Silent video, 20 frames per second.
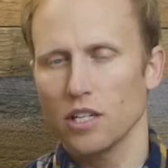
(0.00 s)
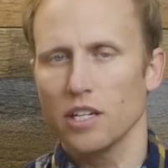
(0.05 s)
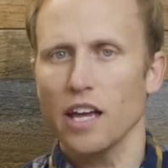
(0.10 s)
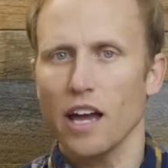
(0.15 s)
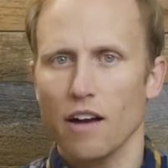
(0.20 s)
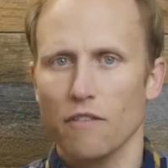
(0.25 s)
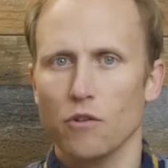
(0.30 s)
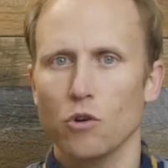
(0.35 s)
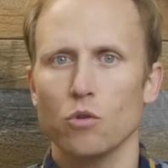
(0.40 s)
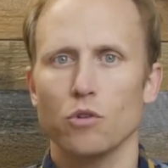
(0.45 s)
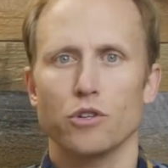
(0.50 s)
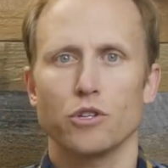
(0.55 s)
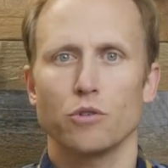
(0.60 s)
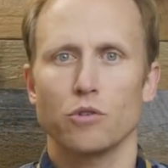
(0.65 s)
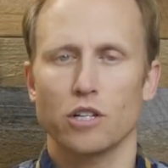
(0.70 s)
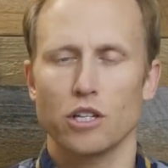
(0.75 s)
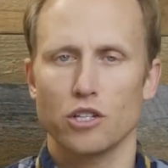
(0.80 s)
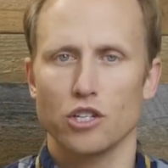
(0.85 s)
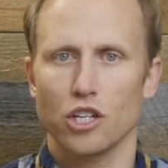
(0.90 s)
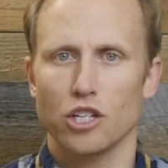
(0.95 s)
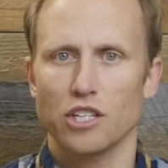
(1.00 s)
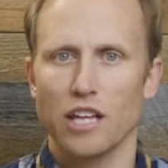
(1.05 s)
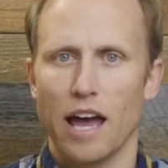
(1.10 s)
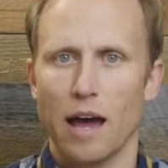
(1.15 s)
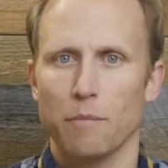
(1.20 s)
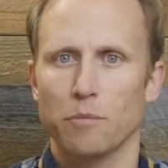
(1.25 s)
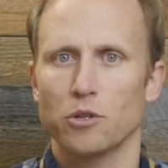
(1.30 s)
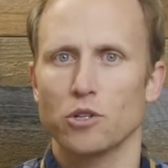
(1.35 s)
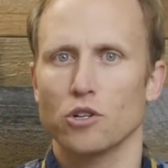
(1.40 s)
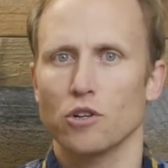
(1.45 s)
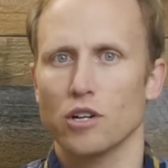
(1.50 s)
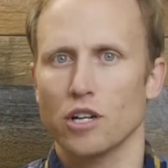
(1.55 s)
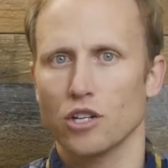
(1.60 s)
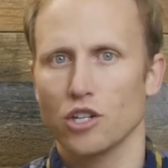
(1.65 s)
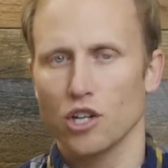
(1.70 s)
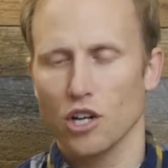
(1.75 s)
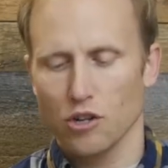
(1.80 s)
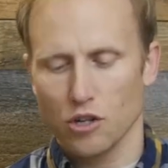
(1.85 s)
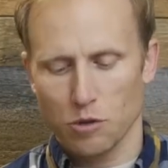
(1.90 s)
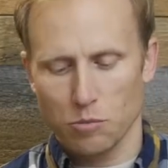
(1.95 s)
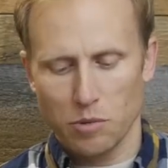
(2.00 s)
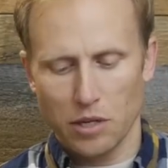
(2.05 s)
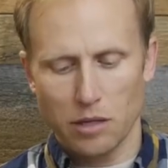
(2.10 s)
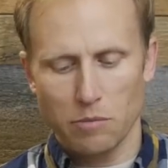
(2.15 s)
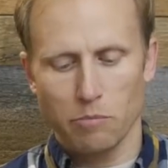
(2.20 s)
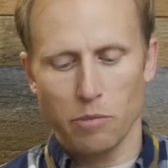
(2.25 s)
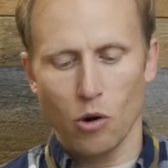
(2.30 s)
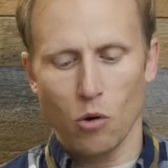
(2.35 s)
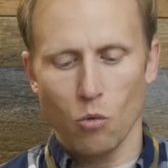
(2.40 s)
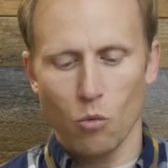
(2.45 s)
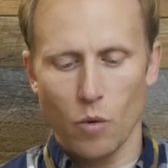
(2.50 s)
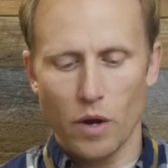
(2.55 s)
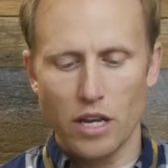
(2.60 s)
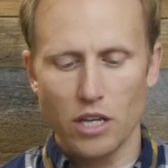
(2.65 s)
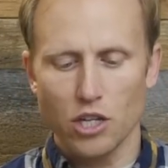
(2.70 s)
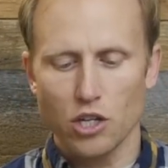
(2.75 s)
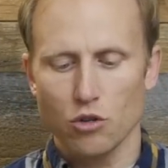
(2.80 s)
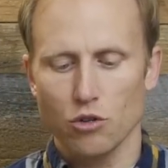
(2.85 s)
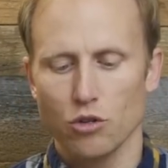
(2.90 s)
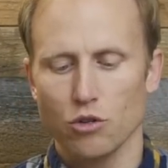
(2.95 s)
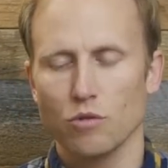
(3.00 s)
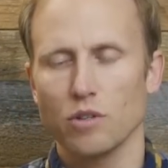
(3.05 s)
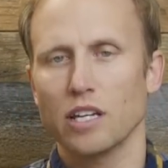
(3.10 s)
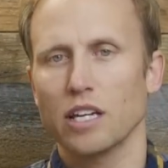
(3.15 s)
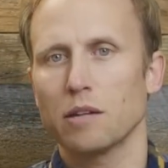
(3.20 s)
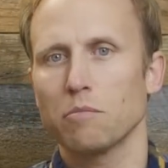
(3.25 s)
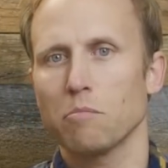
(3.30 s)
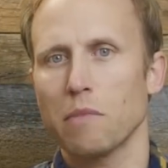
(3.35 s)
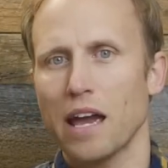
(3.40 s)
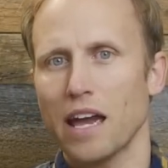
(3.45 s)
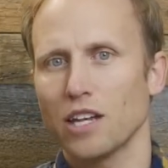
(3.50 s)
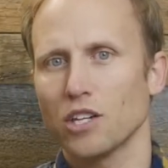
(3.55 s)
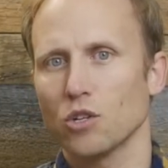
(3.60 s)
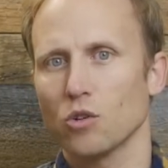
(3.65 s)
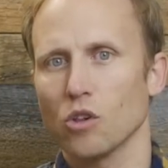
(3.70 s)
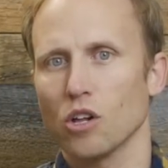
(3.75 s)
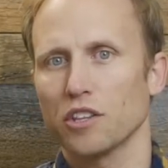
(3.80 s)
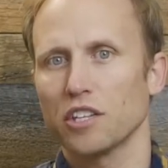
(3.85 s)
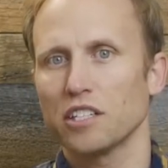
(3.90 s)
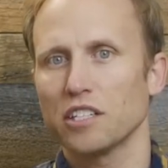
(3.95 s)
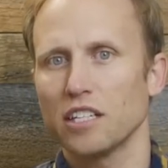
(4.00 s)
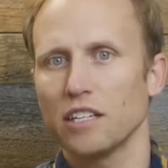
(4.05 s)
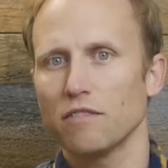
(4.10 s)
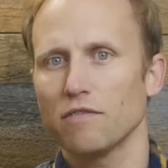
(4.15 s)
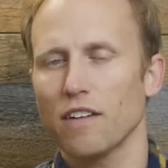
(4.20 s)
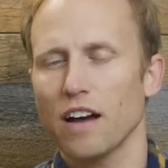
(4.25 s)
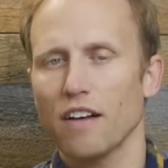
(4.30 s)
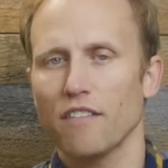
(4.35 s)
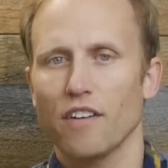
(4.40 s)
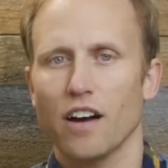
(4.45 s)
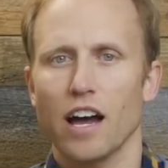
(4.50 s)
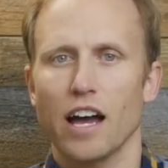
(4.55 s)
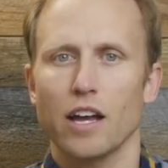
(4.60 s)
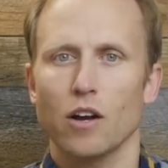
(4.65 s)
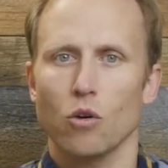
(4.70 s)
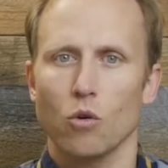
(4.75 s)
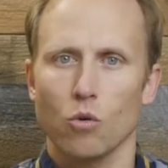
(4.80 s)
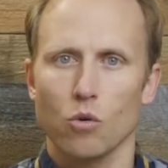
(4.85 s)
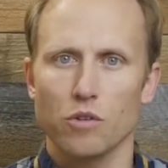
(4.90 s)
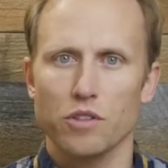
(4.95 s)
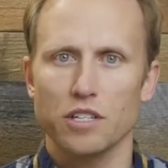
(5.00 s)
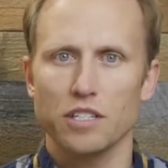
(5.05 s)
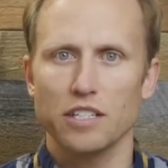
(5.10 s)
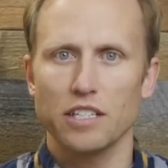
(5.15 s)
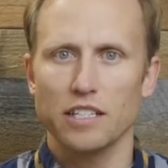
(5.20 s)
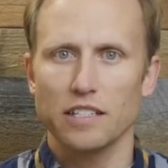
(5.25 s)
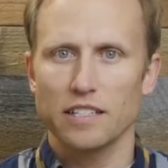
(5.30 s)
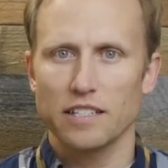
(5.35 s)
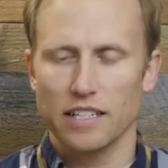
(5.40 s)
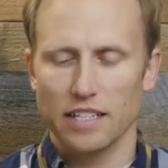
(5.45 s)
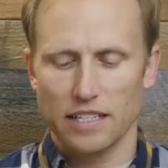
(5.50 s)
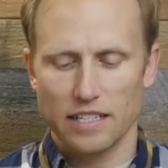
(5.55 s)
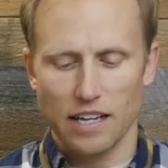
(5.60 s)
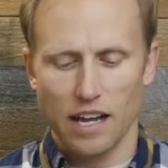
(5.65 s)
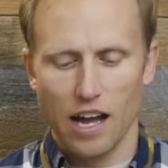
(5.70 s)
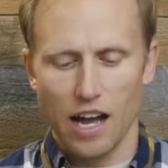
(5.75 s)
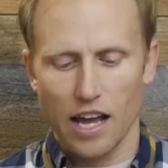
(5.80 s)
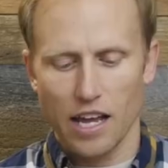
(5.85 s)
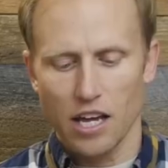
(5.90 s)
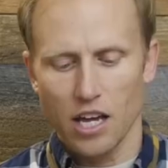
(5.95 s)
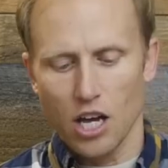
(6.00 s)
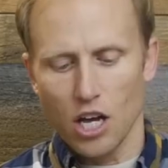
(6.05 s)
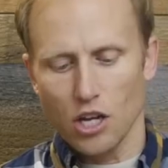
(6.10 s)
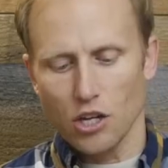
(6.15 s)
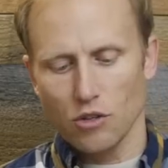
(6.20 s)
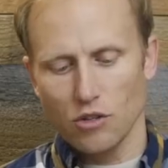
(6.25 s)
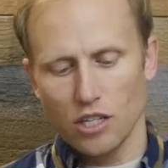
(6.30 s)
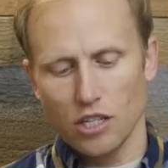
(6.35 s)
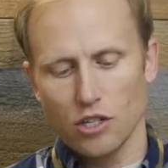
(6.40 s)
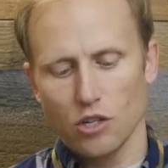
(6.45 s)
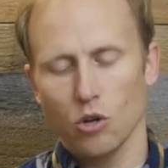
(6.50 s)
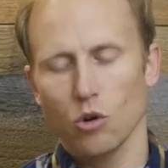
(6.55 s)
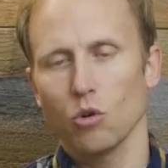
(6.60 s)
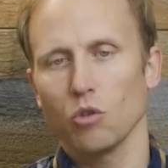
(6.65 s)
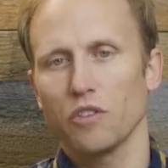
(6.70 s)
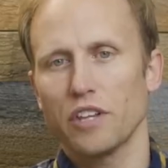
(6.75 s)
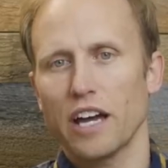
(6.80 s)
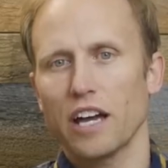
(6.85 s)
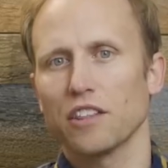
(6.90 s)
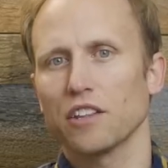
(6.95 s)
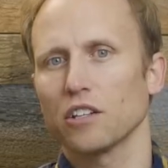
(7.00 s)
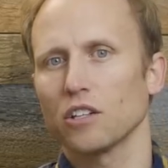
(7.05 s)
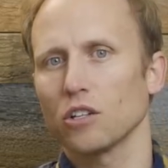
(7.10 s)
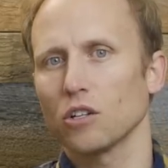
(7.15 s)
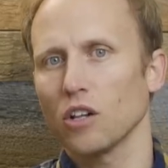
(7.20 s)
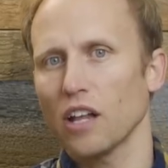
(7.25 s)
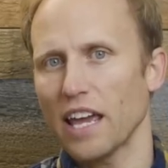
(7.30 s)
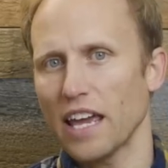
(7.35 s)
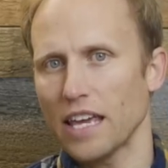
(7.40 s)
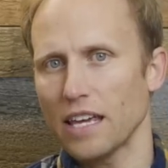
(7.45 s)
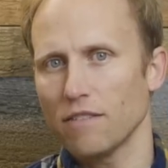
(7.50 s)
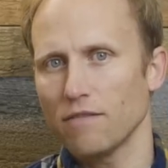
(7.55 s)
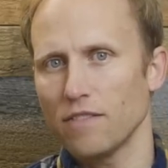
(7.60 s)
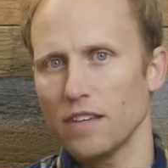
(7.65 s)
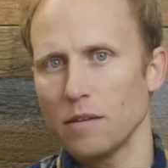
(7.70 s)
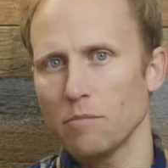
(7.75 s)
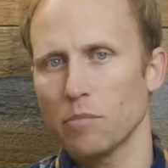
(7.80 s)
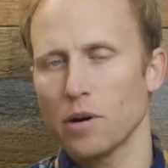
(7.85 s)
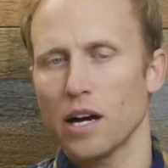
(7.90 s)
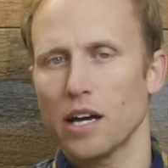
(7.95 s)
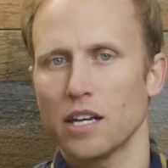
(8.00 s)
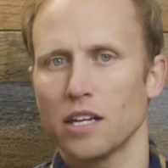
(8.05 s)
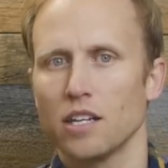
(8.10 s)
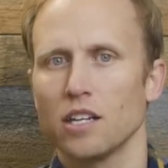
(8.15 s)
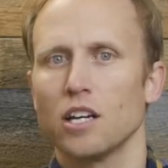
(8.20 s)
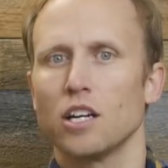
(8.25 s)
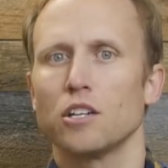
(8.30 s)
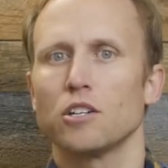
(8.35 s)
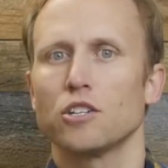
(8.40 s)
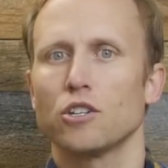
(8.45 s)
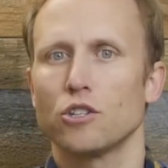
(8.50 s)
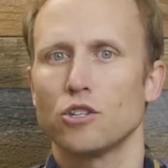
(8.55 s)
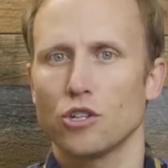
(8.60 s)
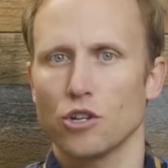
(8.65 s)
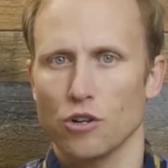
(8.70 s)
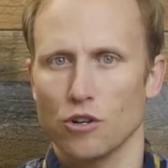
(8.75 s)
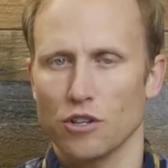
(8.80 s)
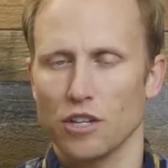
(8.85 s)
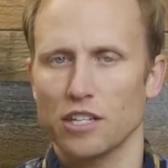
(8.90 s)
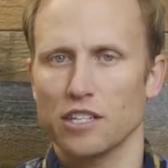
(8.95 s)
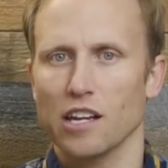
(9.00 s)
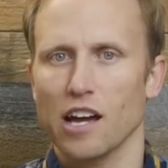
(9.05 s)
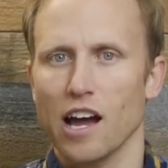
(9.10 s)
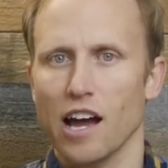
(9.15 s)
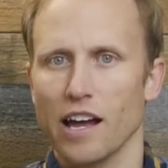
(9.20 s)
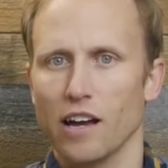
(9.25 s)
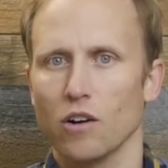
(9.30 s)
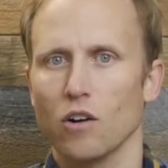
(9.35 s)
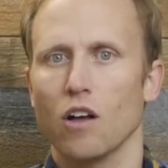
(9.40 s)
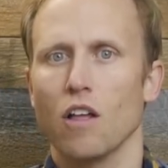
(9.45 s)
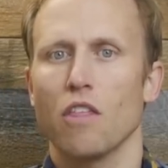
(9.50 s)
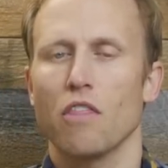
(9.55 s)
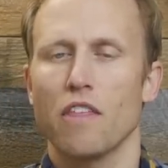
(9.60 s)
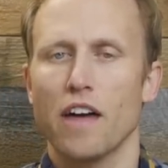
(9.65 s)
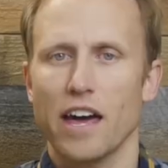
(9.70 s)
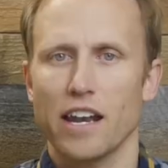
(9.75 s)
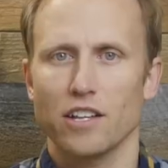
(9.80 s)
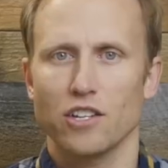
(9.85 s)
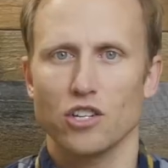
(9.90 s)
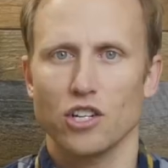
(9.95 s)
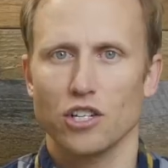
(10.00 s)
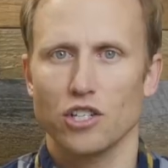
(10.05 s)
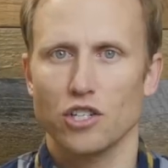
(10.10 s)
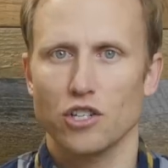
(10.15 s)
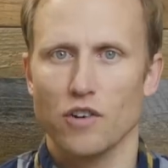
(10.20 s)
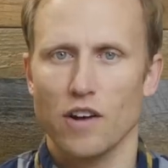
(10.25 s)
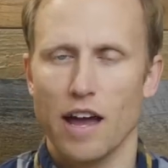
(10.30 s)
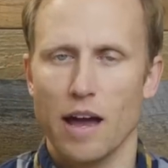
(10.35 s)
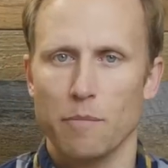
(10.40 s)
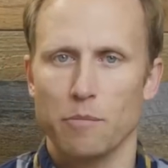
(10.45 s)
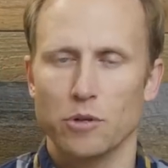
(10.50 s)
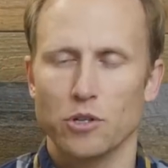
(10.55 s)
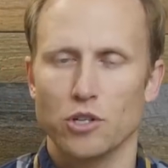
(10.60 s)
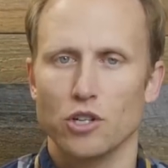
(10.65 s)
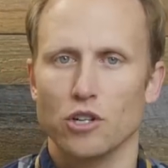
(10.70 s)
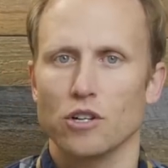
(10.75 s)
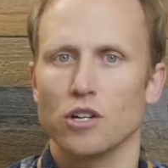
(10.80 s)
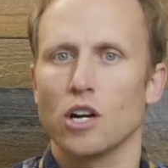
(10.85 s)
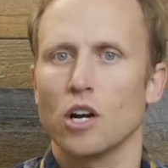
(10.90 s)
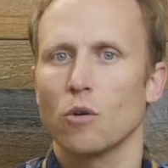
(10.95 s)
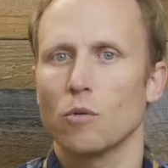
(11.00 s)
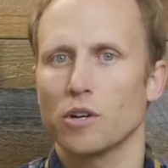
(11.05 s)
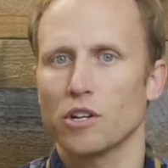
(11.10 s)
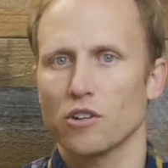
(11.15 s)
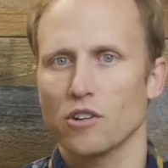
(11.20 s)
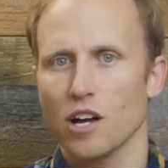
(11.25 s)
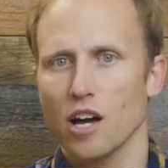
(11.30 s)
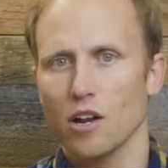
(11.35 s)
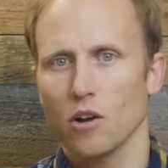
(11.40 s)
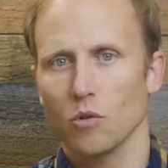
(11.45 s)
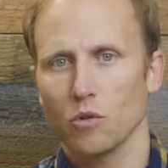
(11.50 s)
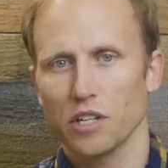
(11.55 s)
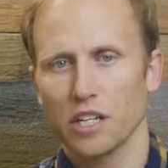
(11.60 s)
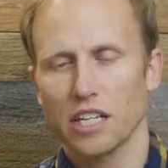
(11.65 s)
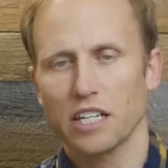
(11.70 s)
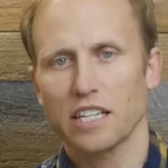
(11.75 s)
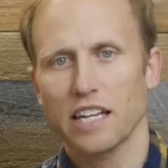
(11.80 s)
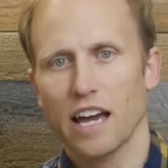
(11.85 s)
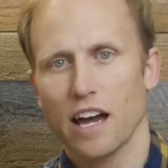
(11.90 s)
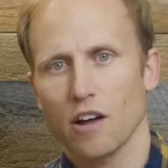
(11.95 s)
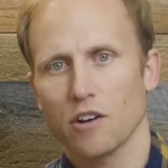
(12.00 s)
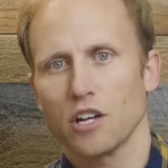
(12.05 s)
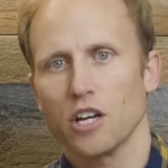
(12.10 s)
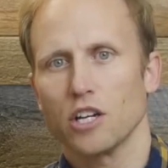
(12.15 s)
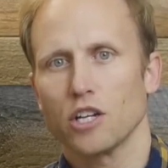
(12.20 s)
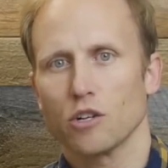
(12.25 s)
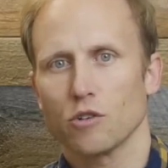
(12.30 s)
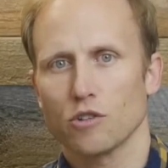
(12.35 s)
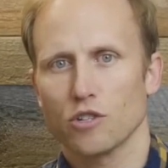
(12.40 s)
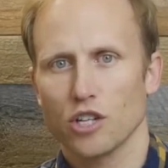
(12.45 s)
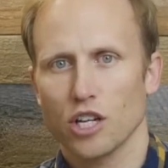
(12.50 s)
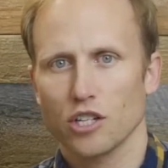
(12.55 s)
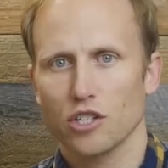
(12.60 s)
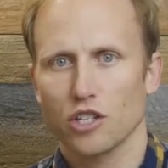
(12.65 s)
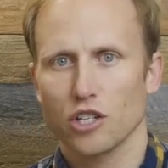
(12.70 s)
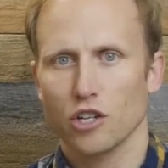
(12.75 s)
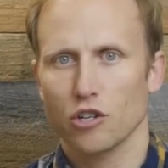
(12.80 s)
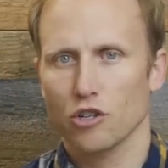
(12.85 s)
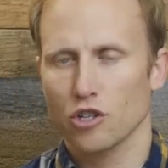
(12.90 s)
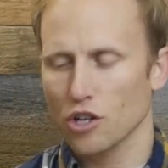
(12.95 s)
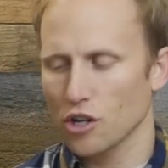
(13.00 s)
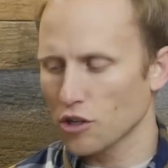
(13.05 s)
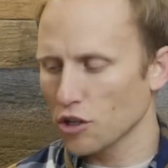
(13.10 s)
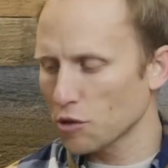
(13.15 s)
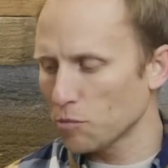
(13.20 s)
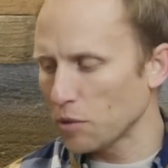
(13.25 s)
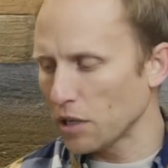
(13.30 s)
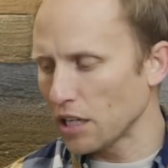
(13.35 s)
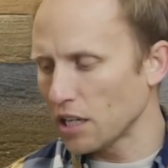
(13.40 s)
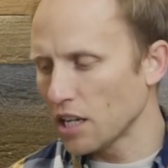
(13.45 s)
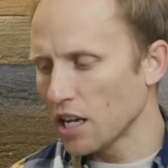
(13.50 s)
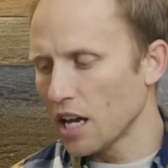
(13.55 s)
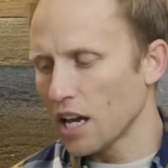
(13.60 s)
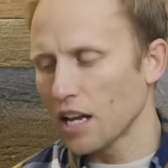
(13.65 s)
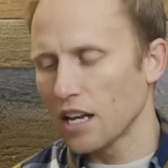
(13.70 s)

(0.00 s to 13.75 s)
Yeah, of course you can adjust aperture and shutter speed, but when you're shooting in manual on the T5i or the T6i, you need to hold down the little AV button to turn the dial. That adjusts your aperture. When you're not holding it down, you're adjusting your shutter speed.